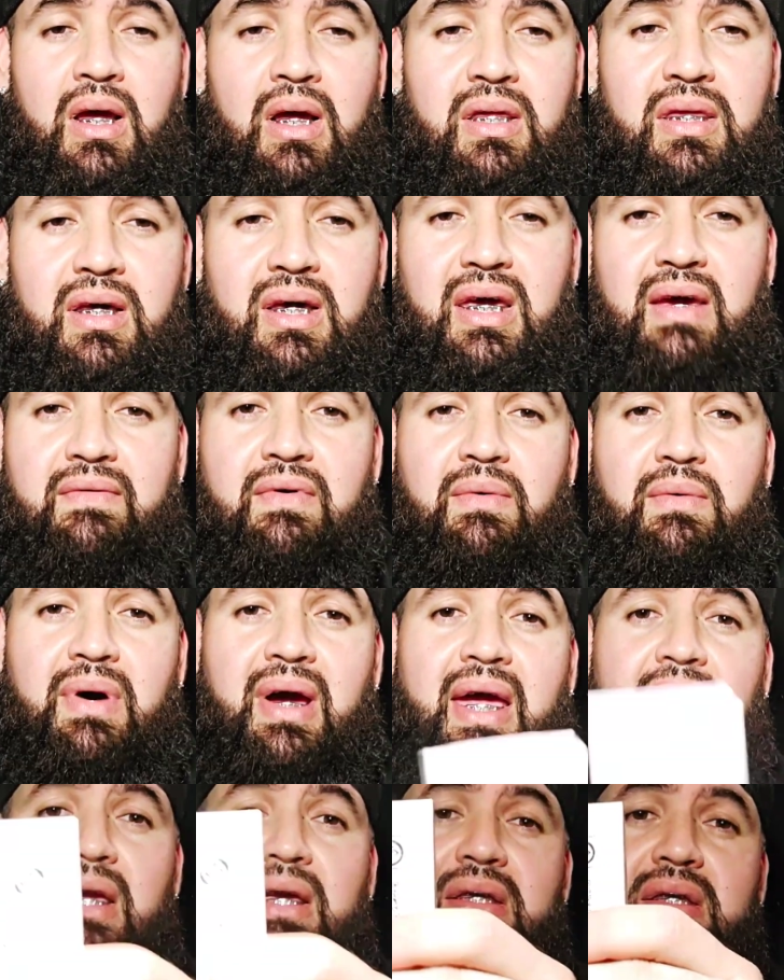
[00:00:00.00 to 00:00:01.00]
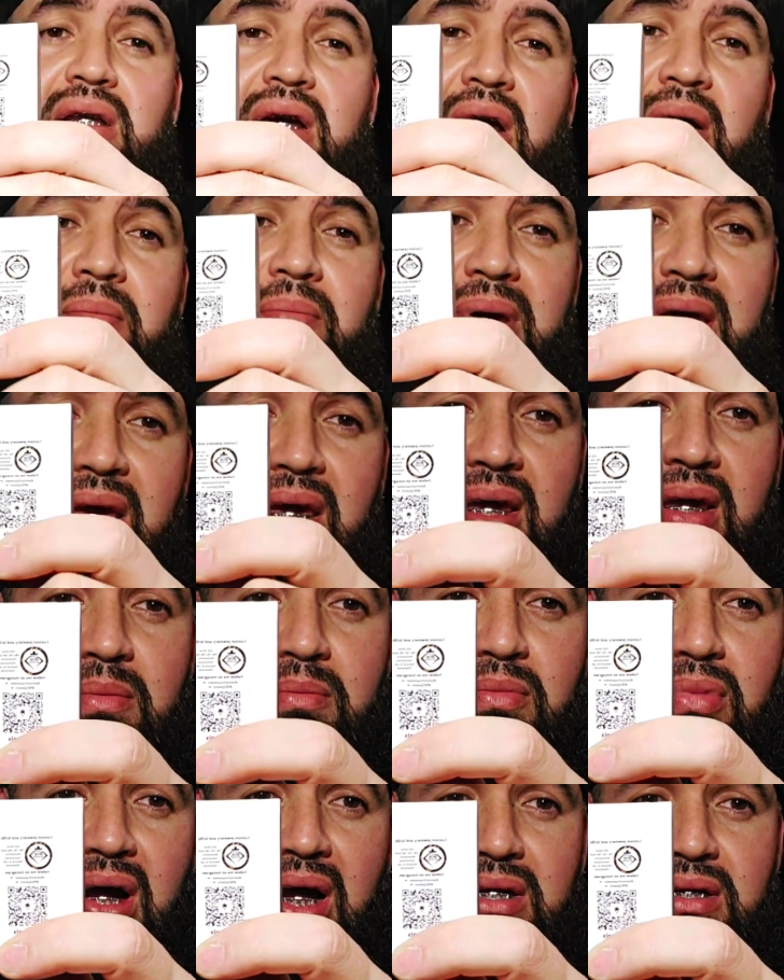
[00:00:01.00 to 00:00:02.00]
The giveaway is gonna be
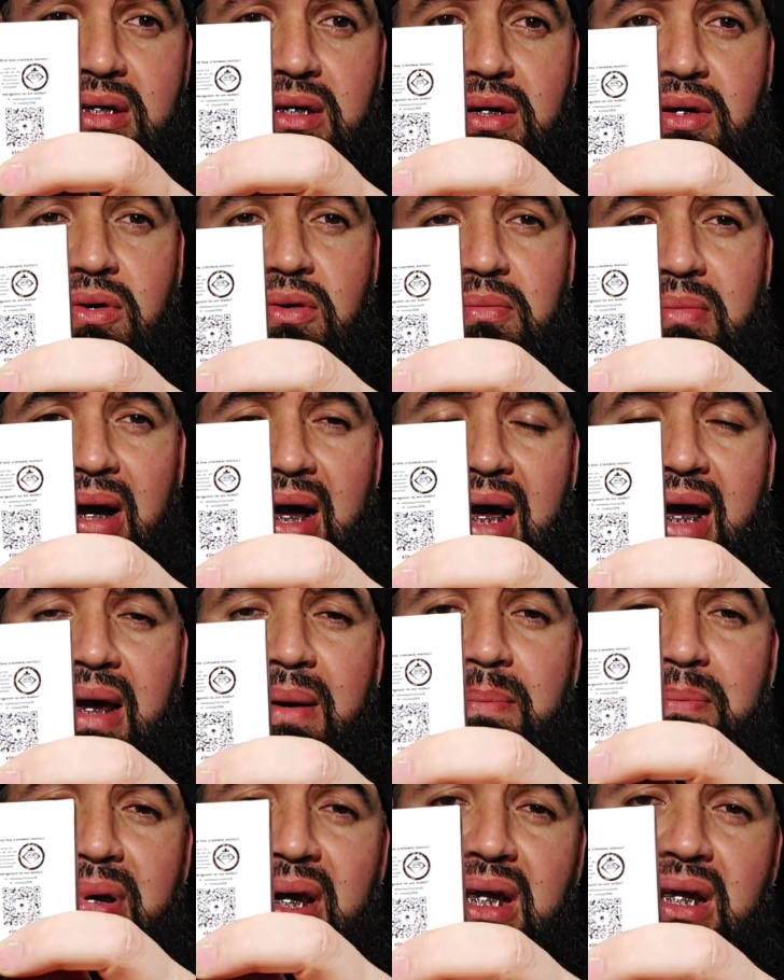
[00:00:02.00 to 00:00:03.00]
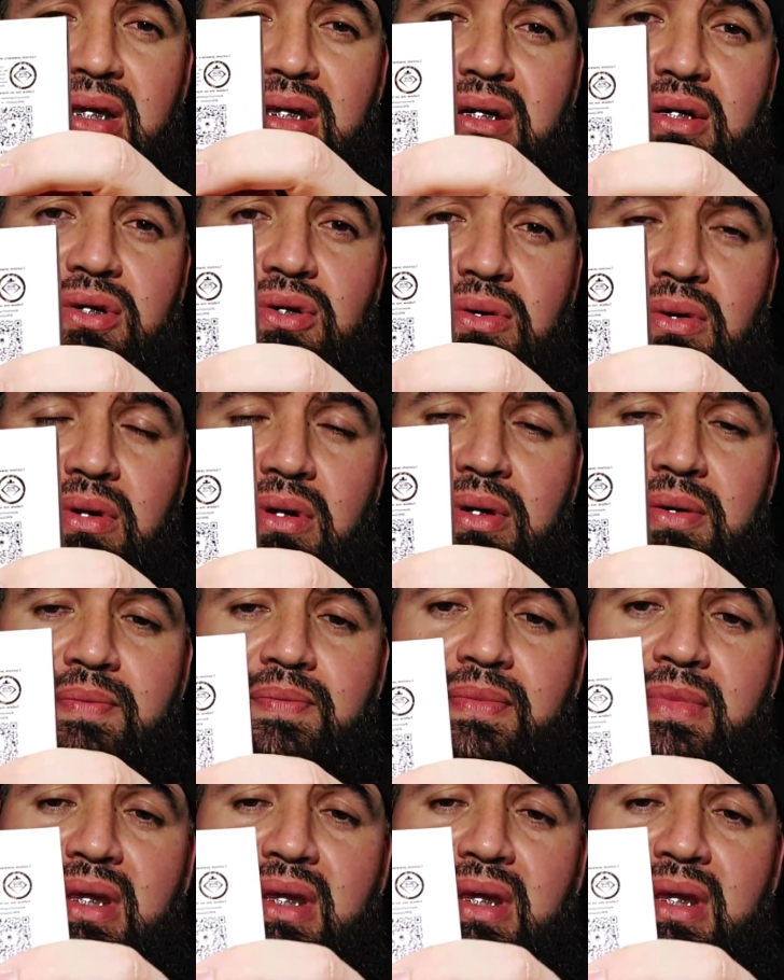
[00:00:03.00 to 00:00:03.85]
brought to you by PD the Jeweler.